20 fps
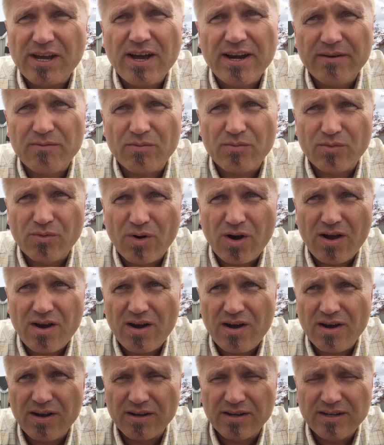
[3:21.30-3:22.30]
got it
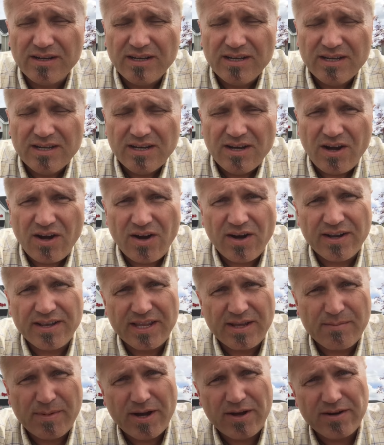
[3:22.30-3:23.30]
wrong on
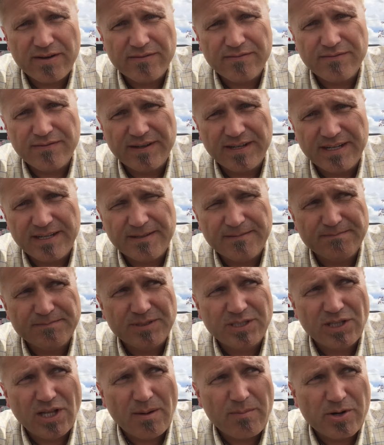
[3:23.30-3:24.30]
the amount of
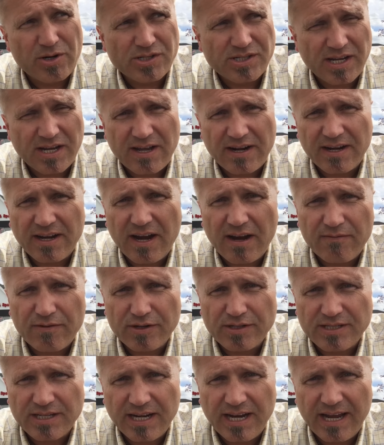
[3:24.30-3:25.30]
kilometers I got to
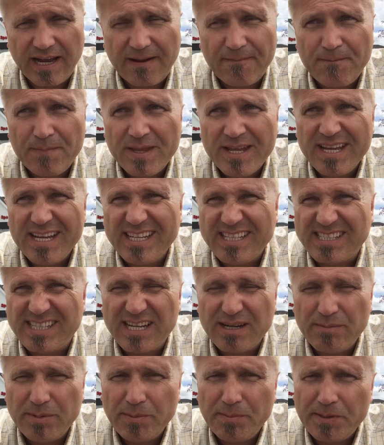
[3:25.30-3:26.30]
cover today. It's
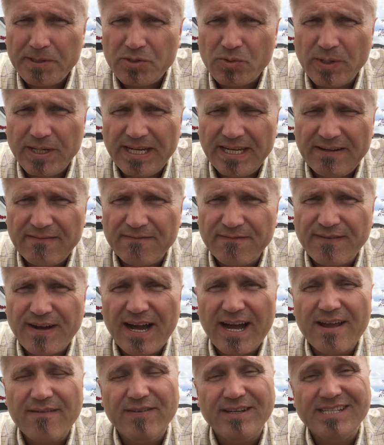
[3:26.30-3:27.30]
going to be between
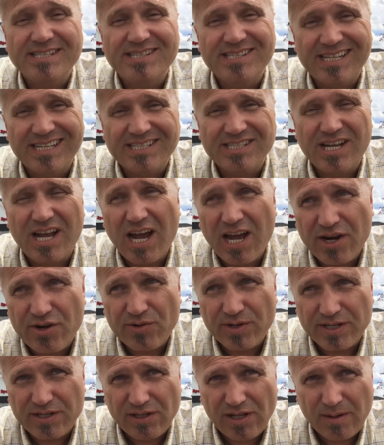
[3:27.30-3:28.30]
500 and
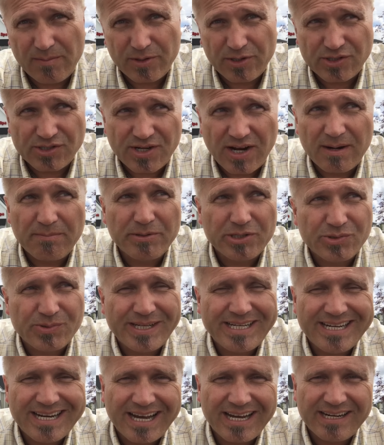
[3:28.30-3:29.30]
600 kilometers, not
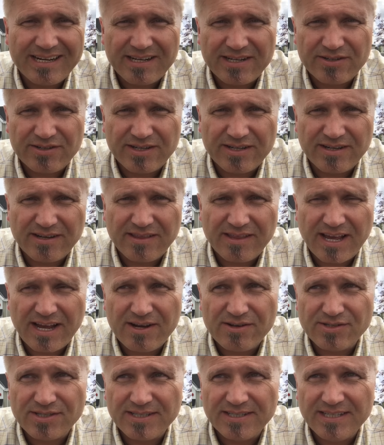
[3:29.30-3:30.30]
between 900 and
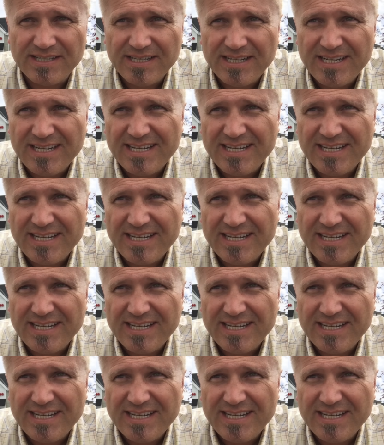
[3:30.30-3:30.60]
1,000.